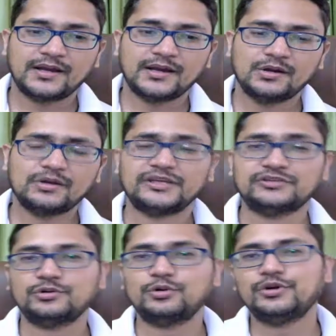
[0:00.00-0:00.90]
Okay,
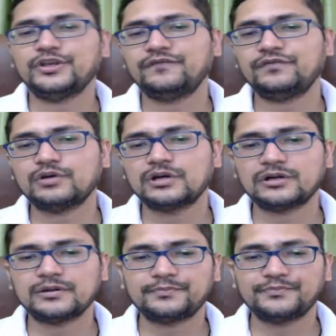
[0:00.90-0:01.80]
so if
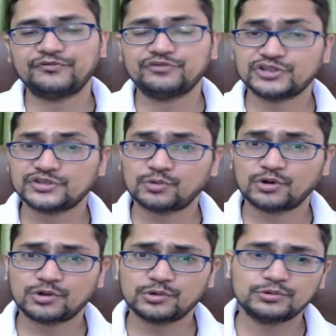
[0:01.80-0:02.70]
you're if you just
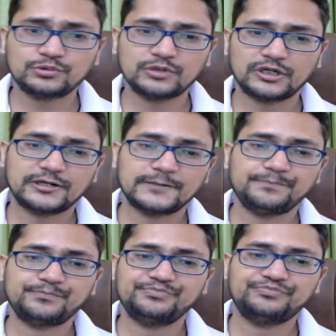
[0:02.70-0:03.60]
want to uh,
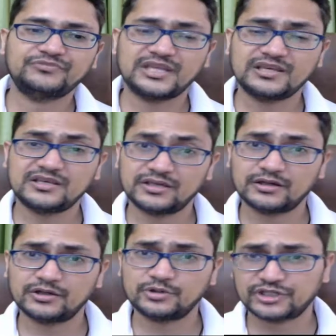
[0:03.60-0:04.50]
think
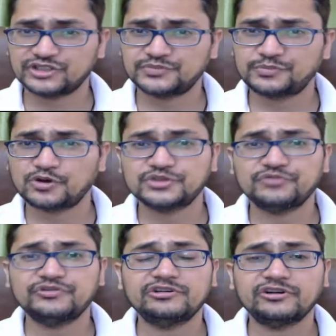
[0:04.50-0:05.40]
here, you can just pause
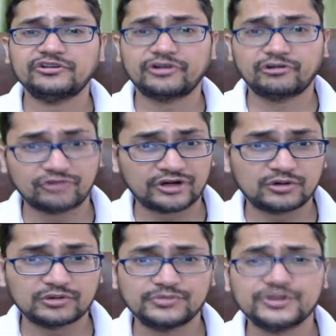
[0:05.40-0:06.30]
the video and try to find
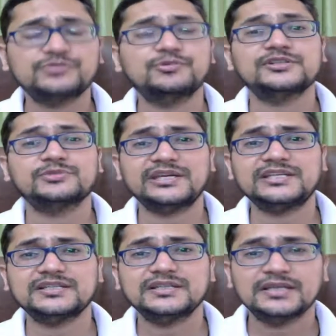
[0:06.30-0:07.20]
out the best move as
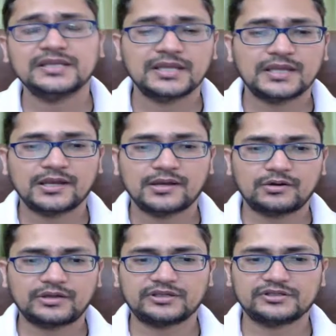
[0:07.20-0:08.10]
white
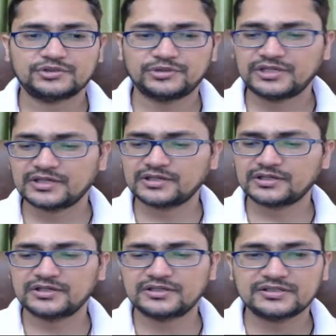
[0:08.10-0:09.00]
okay so here
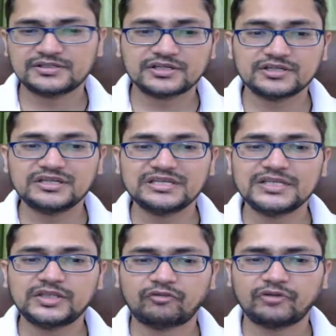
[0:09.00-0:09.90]
it's
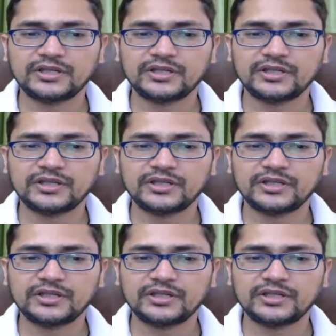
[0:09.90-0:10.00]
d3